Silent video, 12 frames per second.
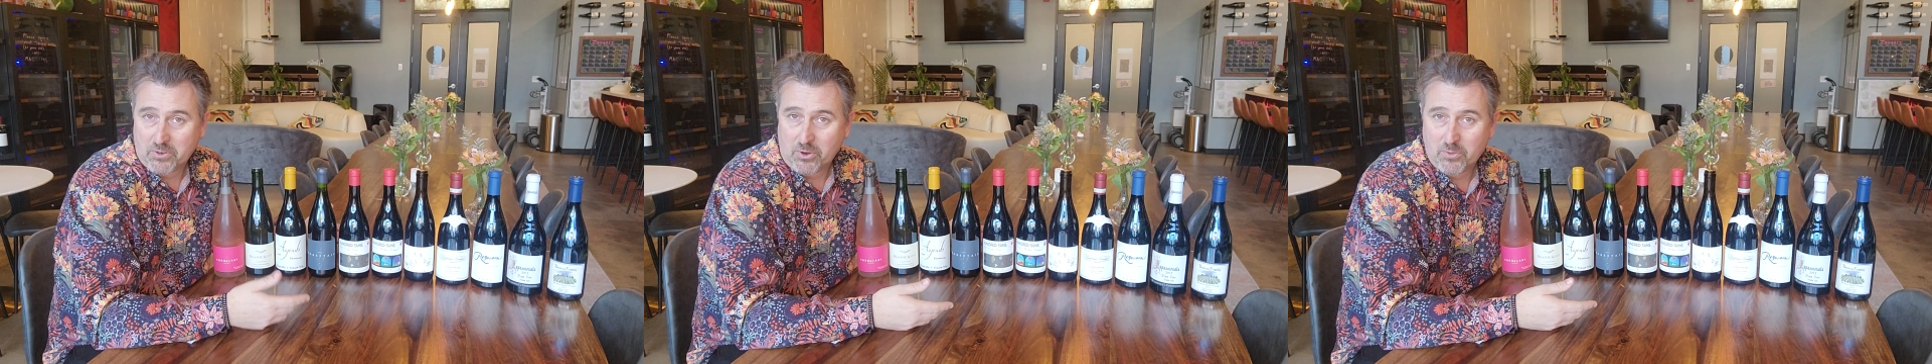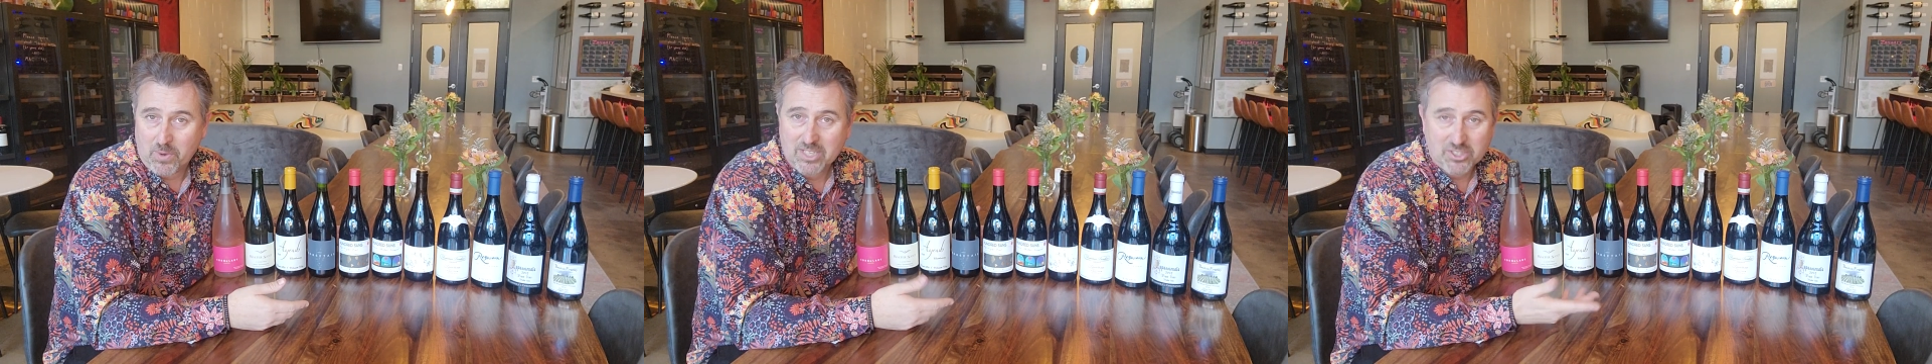
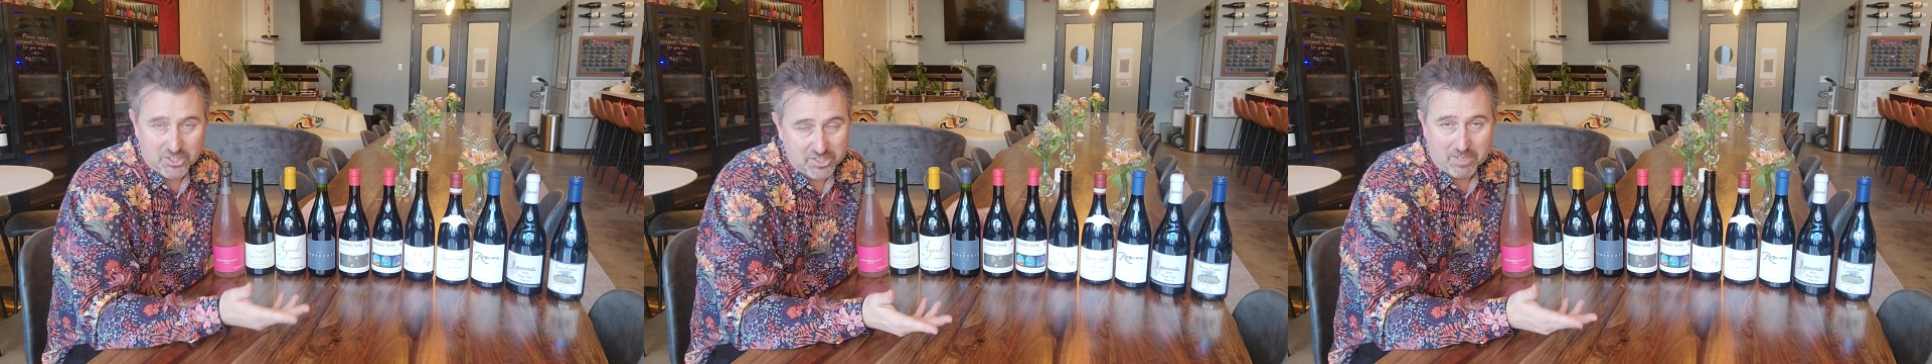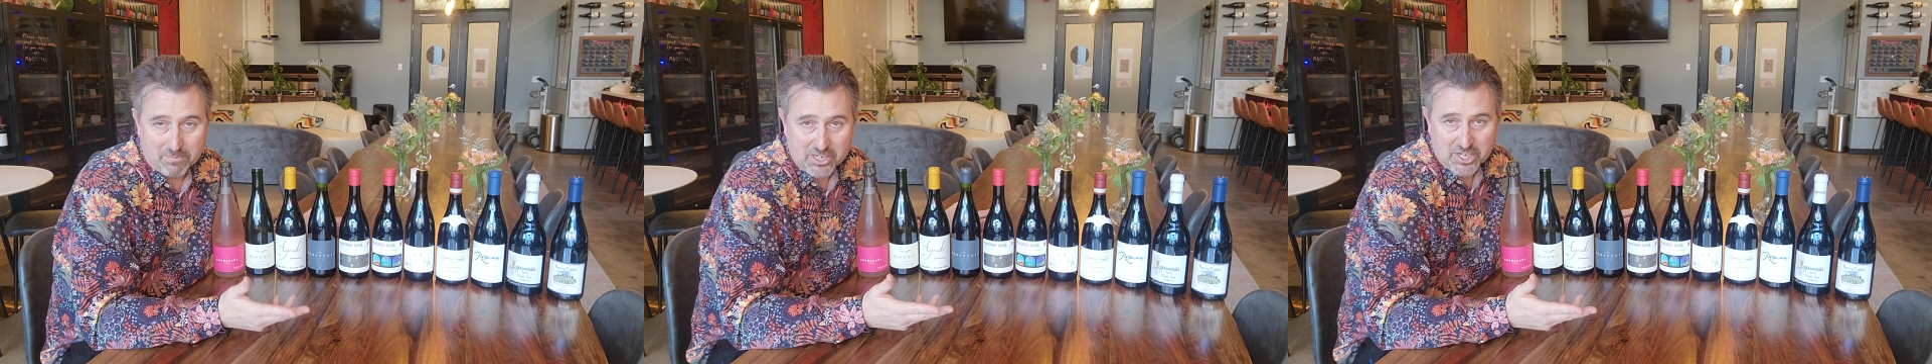Northwest, just
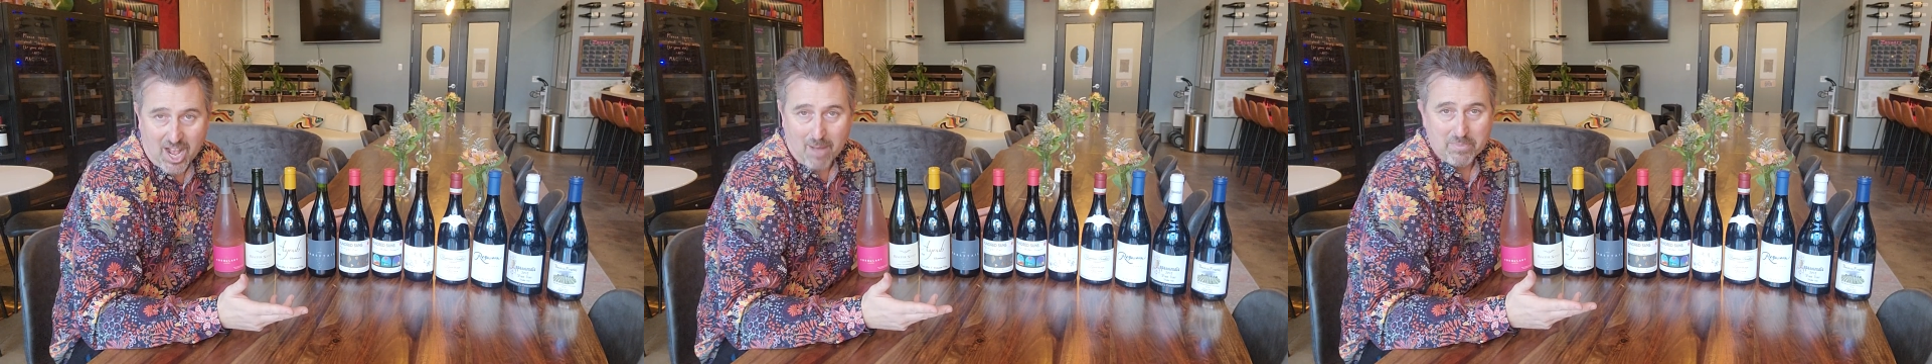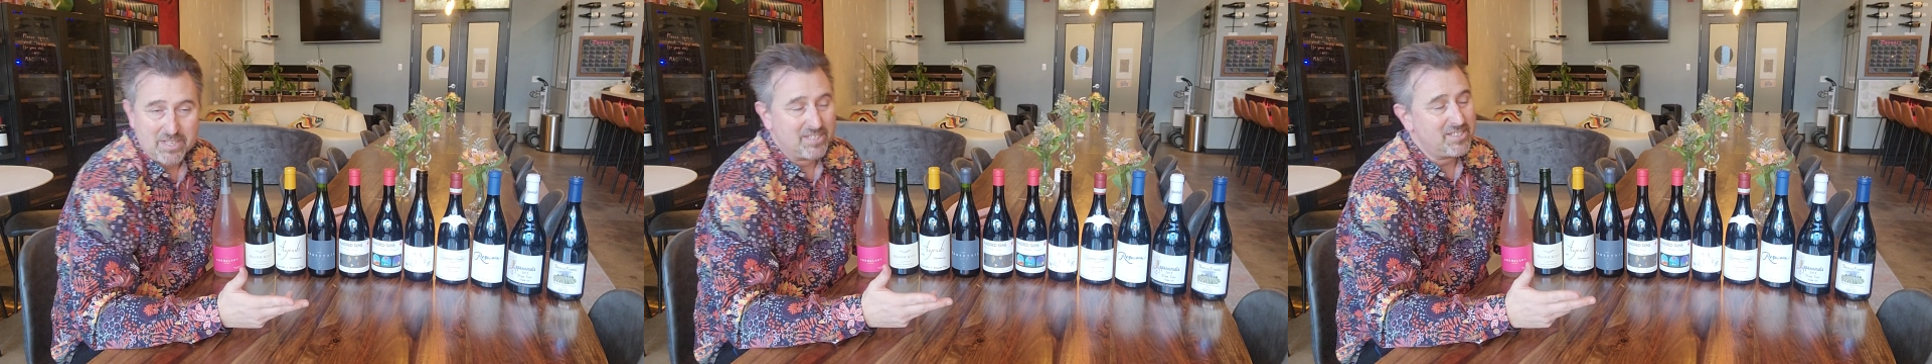like my
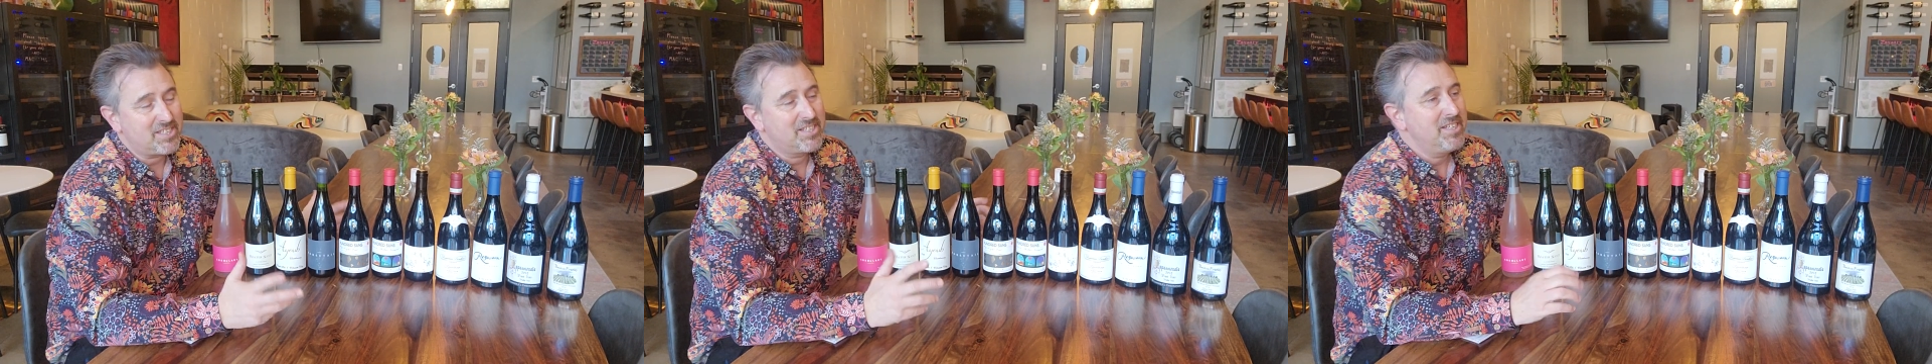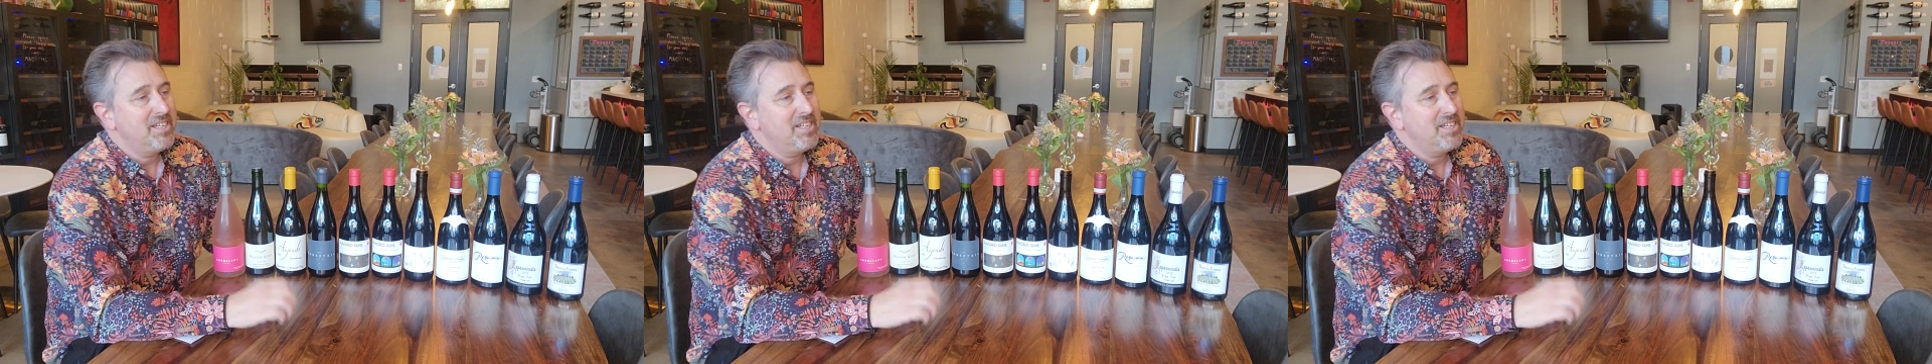shop is.